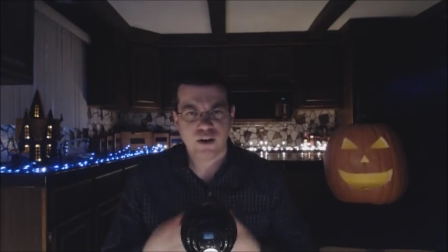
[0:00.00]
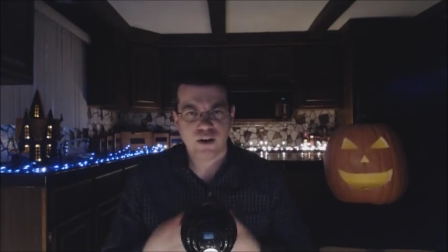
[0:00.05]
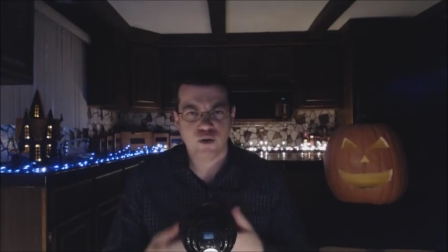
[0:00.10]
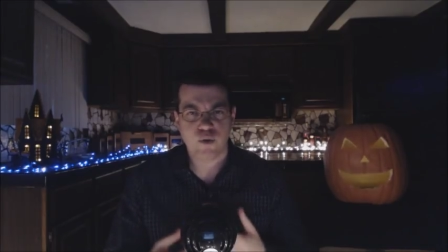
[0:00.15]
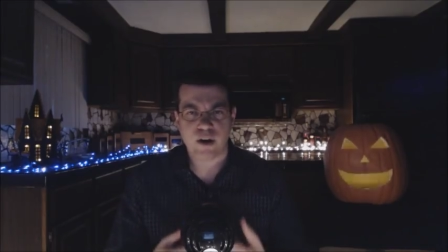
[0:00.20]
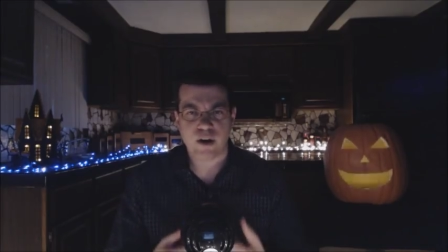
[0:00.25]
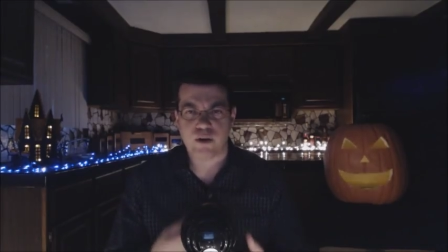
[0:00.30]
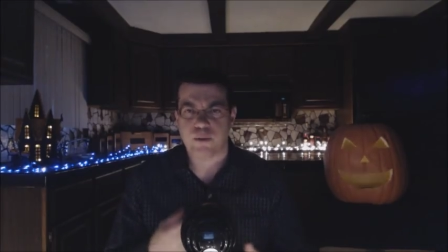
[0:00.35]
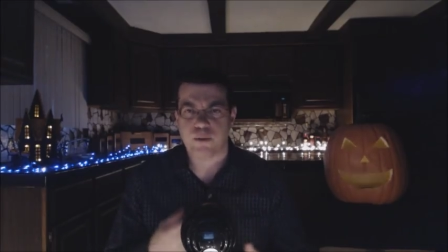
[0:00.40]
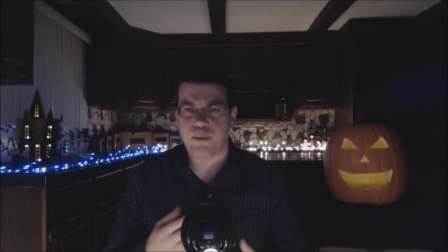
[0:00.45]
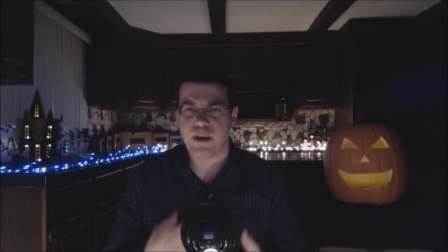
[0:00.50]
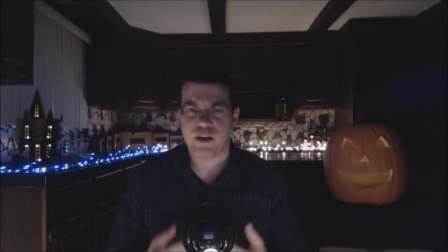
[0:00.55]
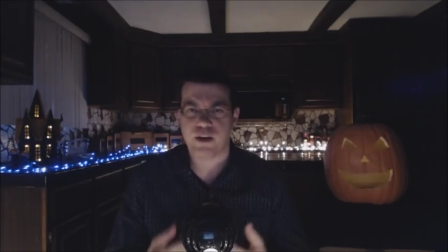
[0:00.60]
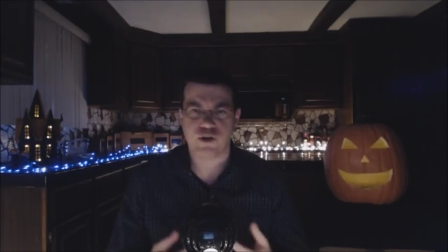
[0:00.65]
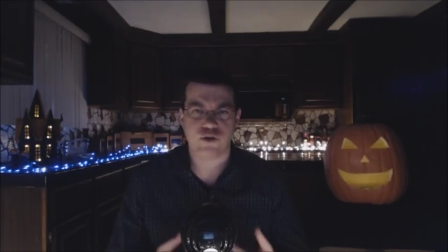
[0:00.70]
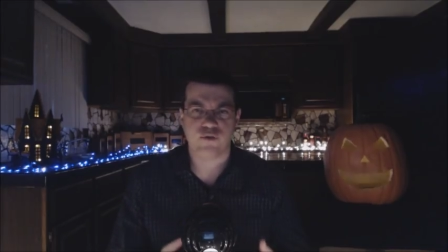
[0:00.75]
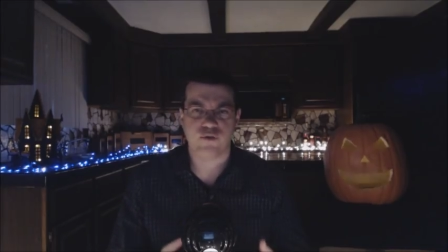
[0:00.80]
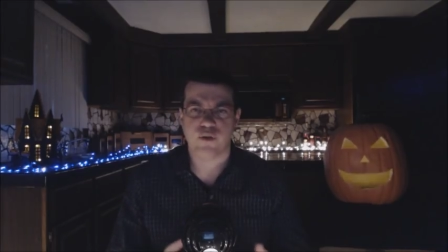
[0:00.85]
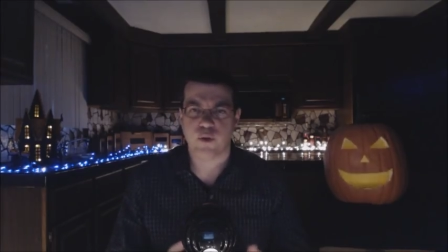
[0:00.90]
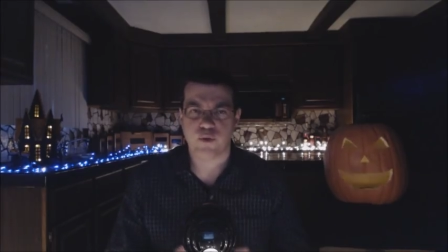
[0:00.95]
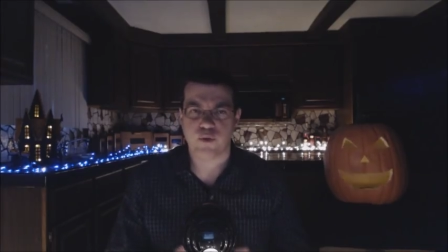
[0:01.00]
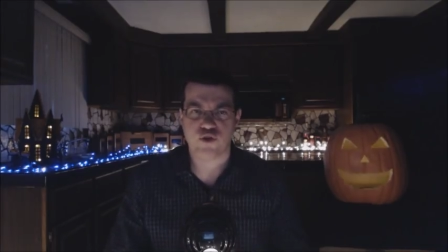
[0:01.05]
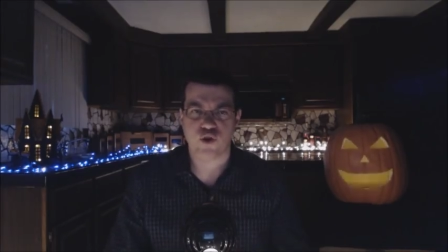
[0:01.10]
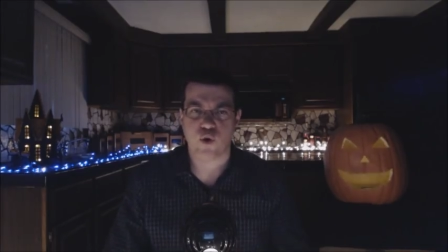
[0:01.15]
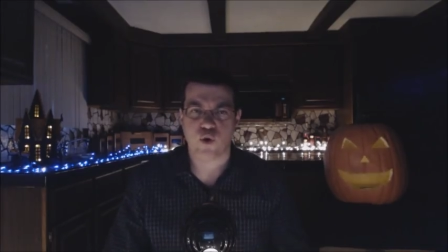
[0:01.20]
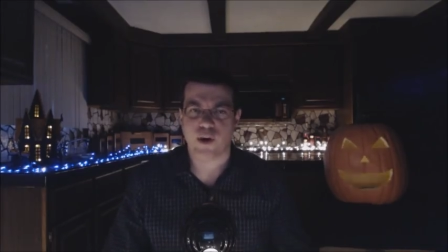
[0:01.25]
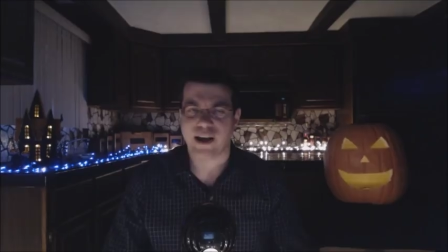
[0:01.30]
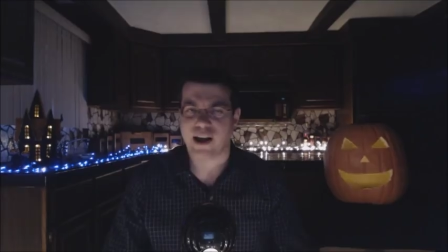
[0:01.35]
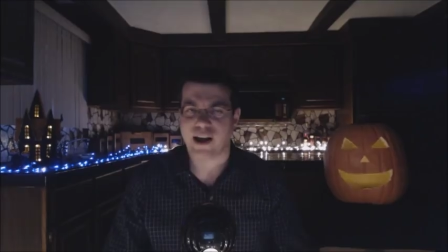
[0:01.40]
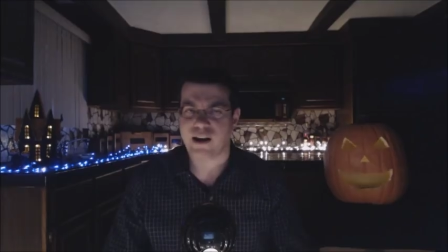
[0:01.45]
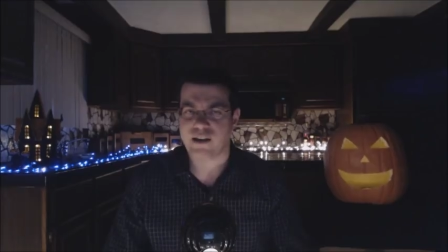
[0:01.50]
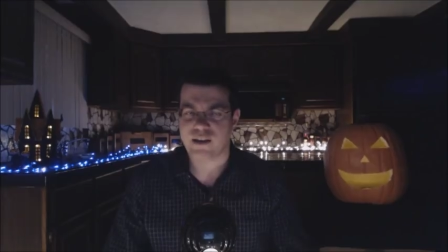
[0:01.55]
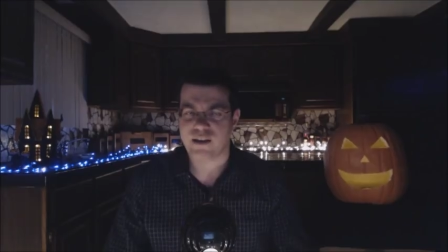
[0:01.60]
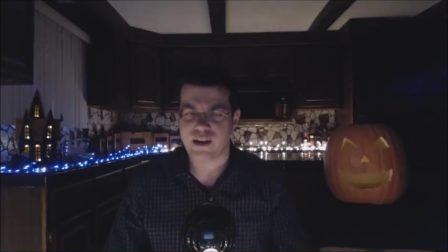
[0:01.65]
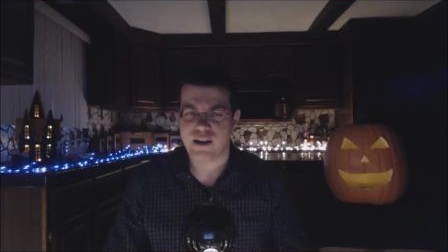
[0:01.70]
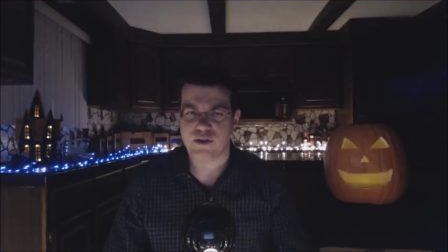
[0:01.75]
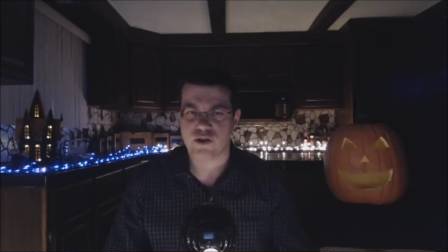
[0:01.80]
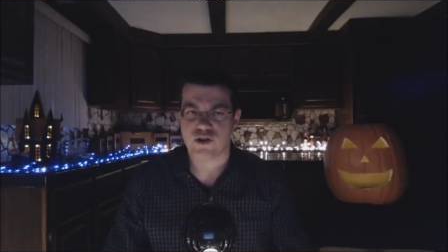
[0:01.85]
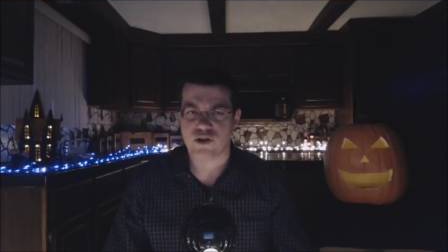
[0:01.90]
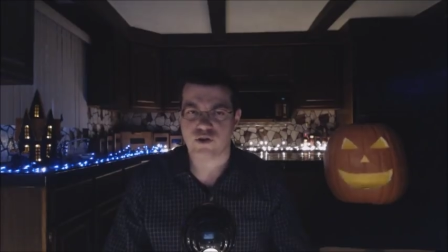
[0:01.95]
get a greater picture of what was going on in
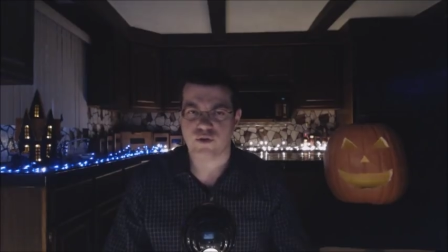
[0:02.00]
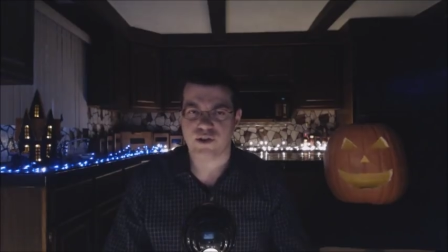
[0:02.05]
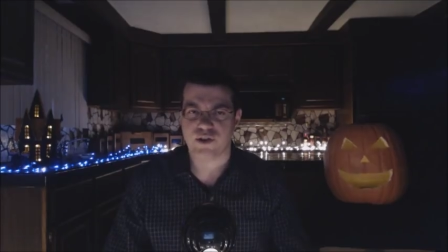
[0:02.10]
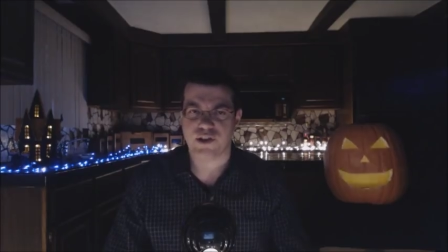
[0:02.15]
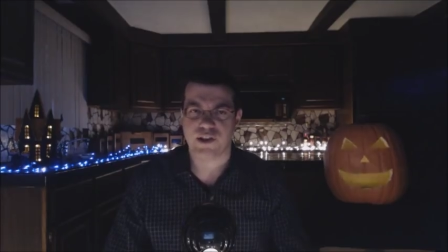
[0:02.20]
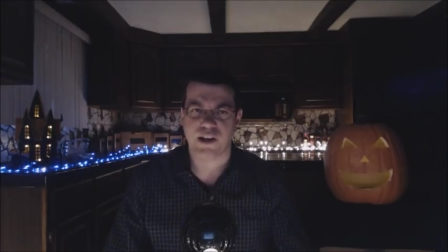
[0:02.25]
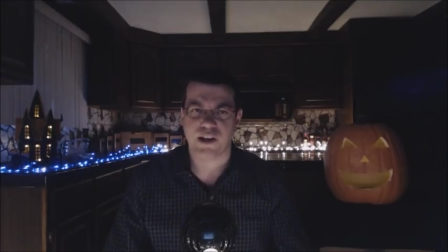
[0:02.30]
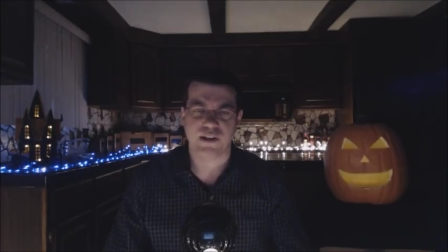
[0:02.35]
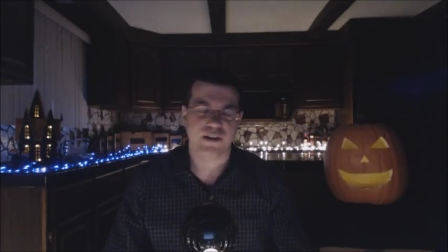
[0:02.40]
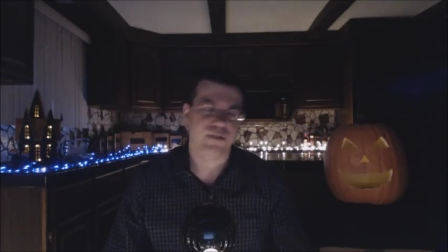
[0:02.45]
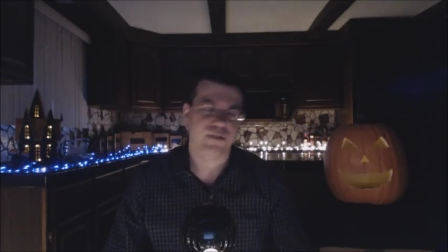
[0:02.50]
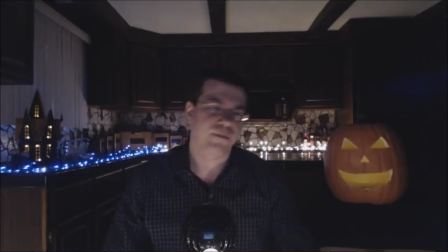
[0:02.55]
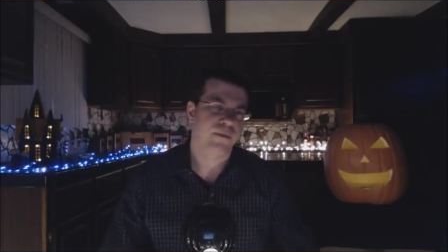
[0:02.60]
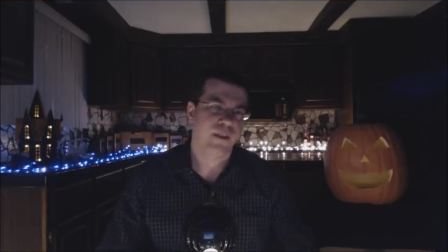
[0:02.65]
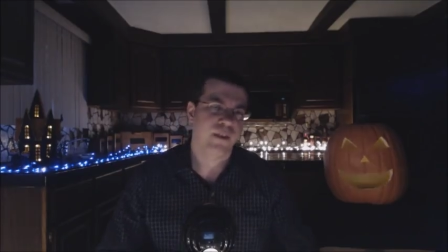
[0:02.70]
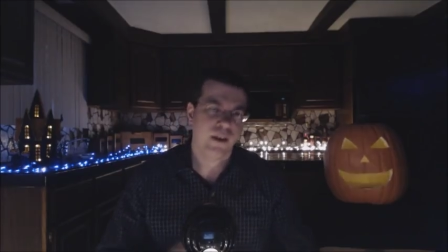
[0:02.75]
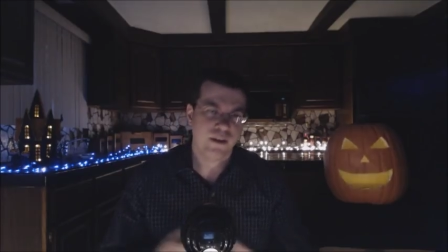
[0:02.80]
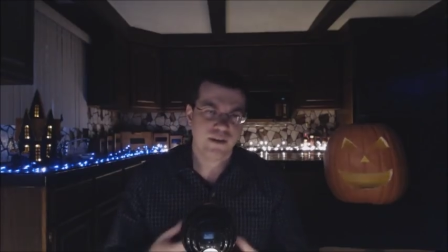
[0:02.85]
the industry, since